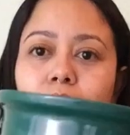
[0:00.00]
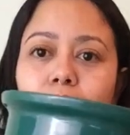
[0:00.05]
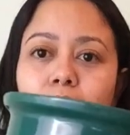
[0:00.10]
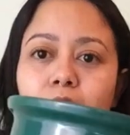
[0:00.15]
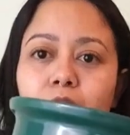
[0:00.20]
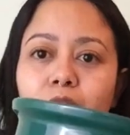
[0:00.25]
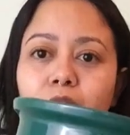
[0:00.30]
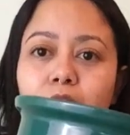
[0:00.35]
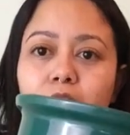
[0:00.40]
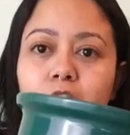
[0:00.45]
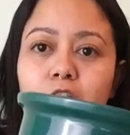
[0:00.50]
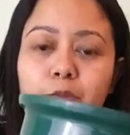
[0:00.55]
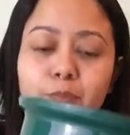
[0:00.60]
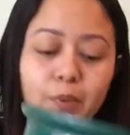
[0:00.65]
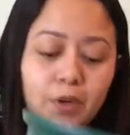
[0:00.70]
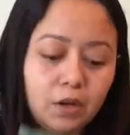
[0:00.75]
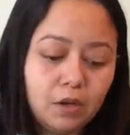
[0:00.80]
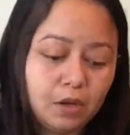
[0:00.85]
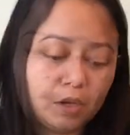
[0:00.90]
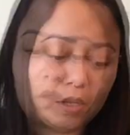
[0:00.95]
I found this
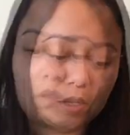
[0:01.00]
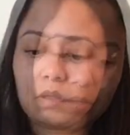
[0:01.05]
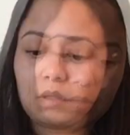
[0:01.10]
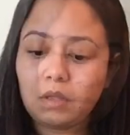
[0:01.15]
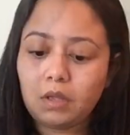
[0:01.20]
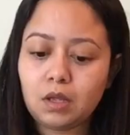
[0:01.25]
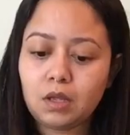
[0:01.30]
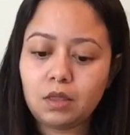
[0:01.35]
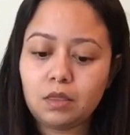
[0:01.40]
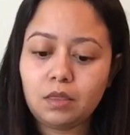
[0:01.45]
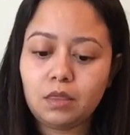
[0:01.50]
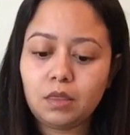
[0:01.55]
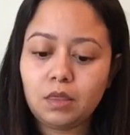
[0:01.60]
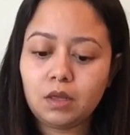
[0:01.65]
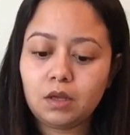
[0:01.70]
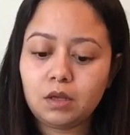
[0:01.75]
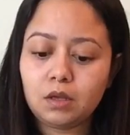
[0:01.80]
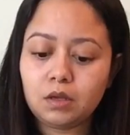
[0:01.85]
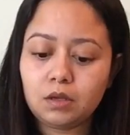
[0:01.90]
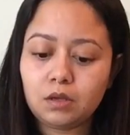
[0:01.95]
pot at
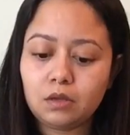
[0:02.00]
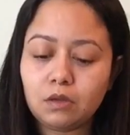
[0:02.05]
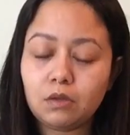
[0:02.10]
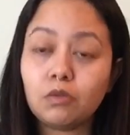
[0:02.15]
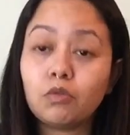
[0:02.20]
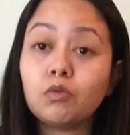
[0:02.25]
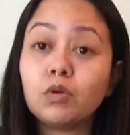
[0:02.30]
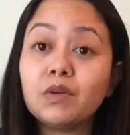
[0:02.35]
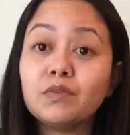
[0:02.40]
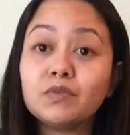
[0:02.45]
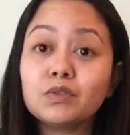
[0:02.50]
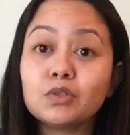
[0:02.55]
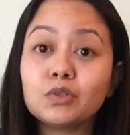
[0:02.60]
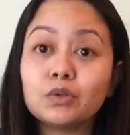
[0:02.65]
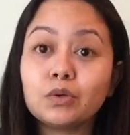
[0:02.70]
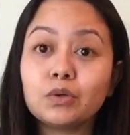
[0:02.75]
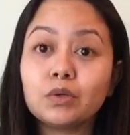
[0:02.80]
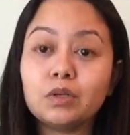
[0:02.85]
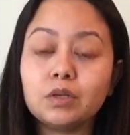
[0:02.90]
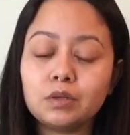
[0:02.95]
the thrift
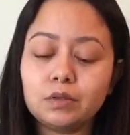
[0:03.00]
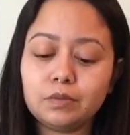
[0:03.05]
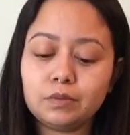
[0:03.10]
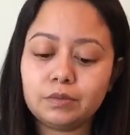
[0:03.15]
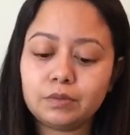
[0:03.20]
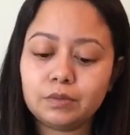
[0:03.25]
store.